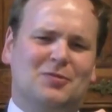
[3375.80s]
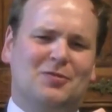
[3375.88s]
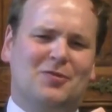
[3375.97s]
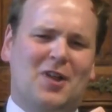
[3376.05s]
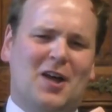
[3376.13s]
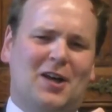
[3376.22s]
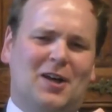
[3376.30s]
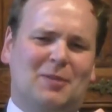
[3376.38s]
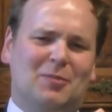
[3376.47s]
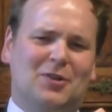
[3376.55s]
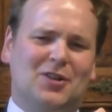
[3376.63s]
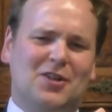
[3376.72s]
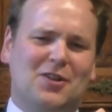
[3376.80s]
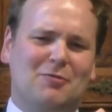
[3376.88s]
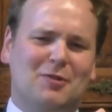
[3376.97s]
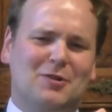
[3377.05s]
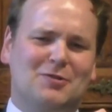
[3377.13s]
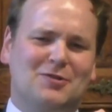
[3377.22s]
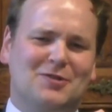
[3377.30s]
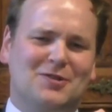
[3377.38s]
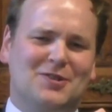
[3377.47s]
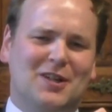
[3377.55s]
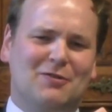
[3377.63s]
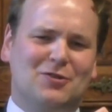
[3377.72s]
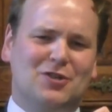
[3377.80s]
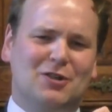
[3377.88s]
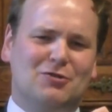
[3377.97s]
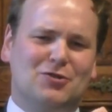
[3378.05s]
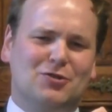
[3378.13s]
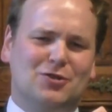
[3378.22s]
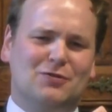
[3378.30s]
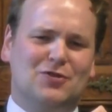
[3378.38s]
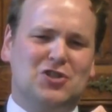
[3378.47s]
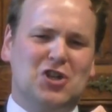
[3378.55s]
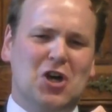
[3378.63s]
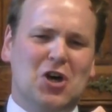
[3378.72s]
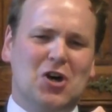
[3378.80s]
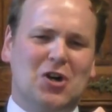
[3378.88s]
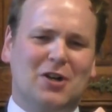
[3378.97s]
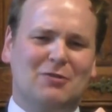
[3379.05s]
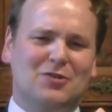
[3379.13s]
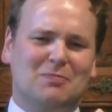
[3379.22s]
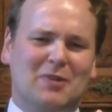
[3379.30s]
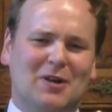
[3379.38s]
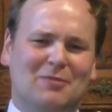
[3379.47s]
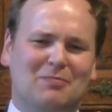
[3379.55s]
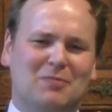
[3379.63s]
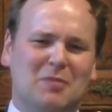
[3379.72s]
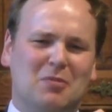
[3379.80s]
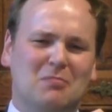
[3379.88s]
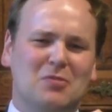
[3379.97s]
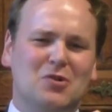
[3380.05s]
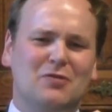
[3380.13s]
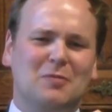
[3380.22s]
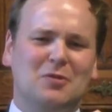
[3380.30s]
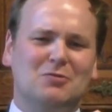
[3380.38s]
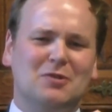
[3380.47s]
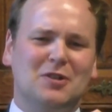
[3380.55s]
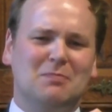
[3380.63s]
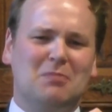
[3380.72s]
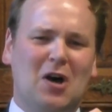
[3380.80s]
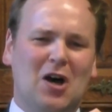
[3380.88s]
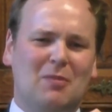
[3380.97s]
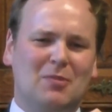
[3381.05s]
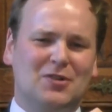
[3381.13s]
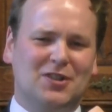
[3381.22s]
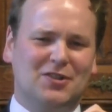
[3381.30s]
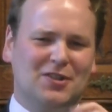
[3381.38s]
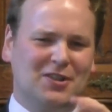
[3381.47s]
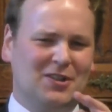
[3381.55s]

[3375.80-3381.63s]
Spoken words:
there? Because I think when David Jones talks of churn, it was about people moving between departments. I think